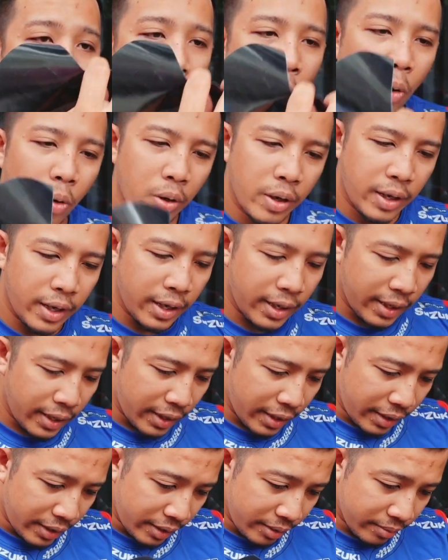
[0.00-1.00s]

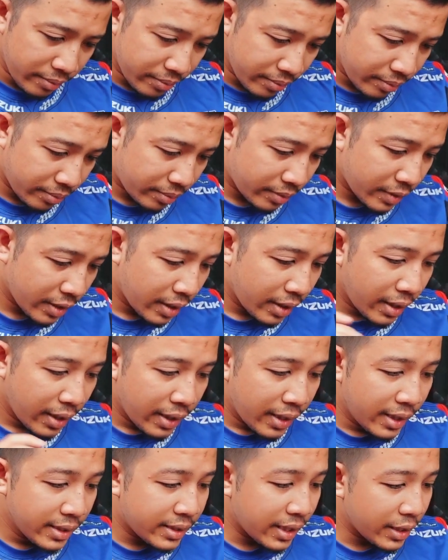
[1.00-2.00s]
okay.
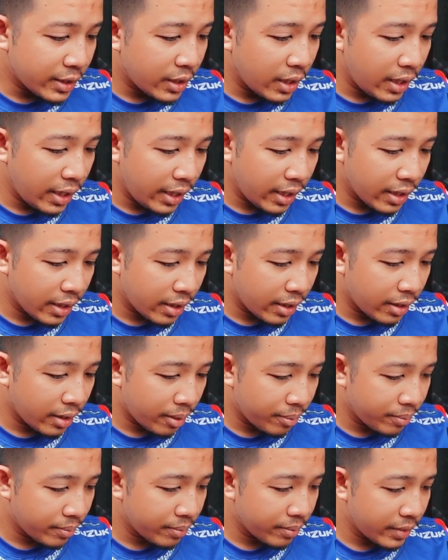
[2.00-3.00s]
It's actually
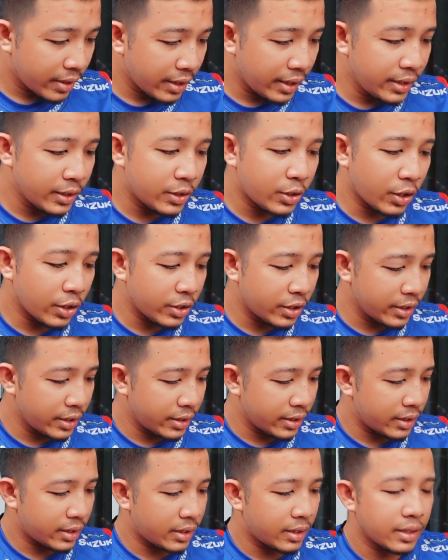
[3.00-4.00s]
the
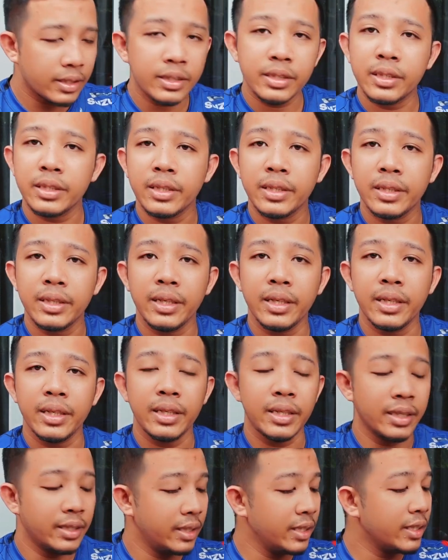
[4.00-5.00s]
instructions.
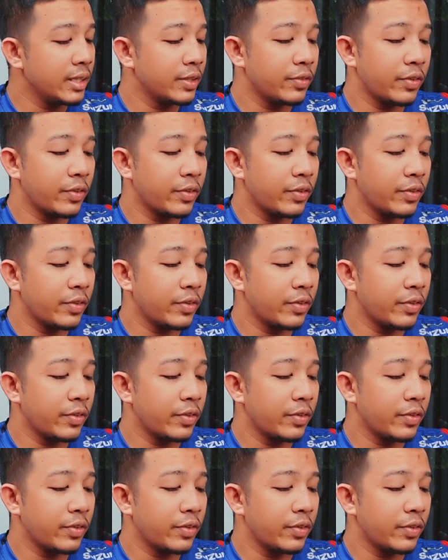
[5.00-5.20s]
This is